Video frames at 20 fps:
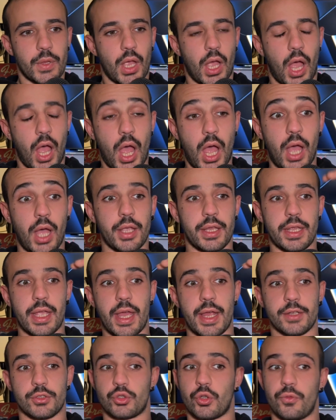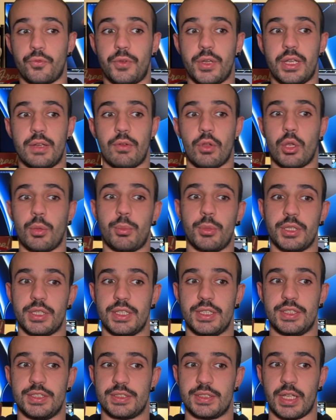yeah, software development
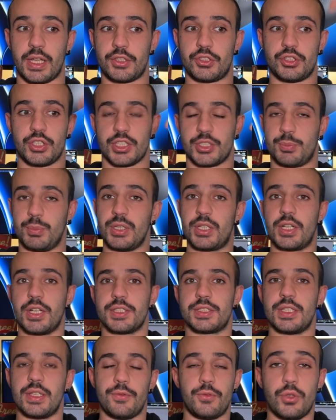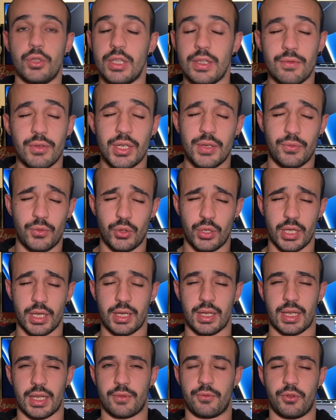is not just, because if you get
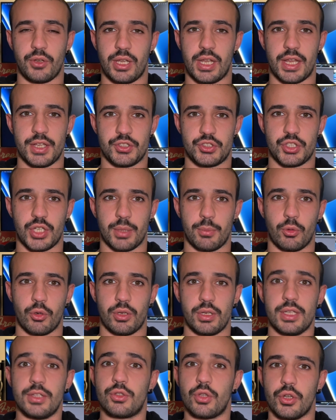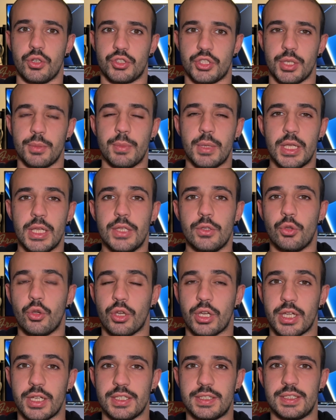a like freelance job or an internship,
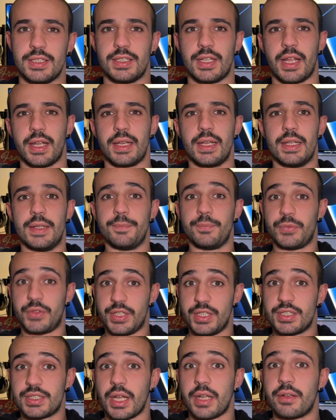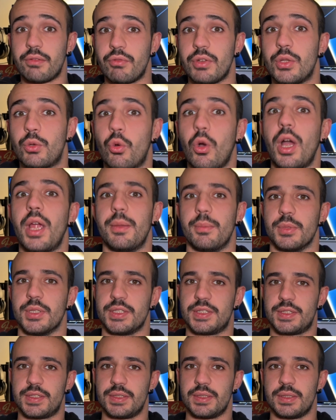you're gonna see that these are the
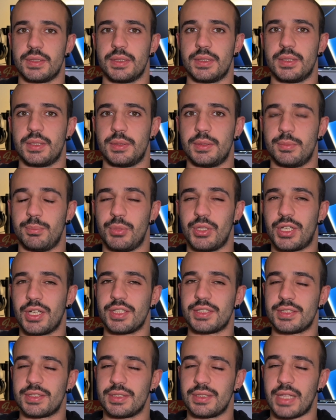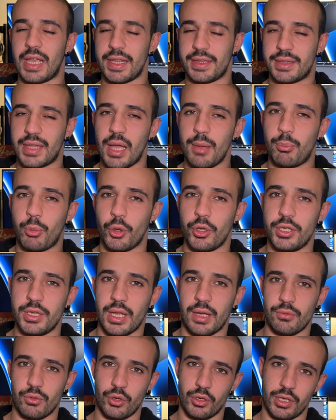requirements. Because at that point,
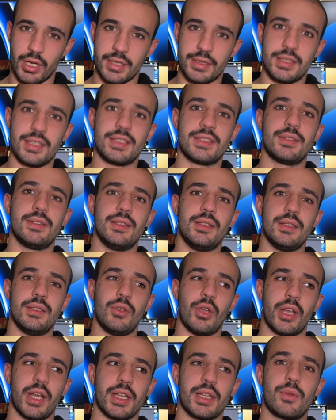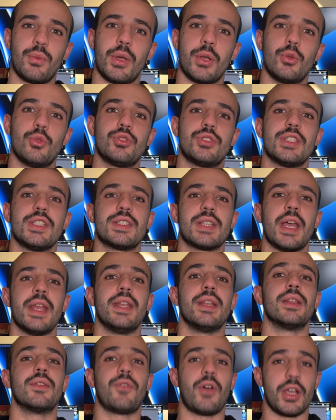now you're not the one who's
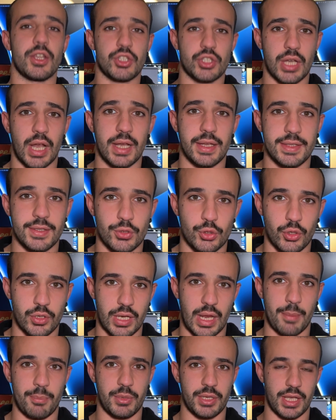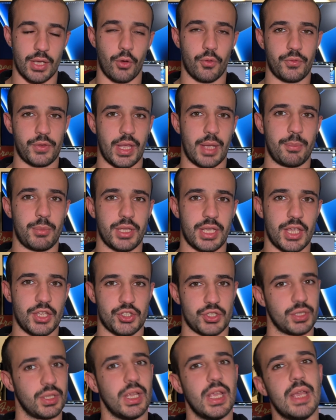deciding the functionalities or the
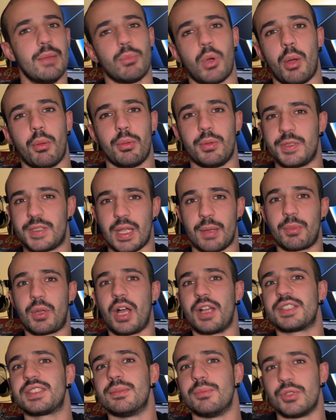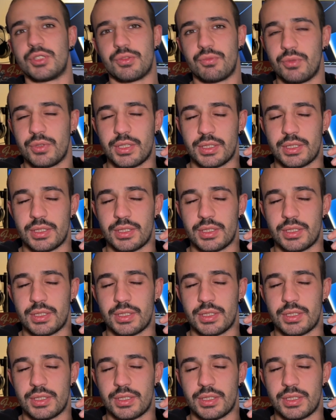application. Probably some customers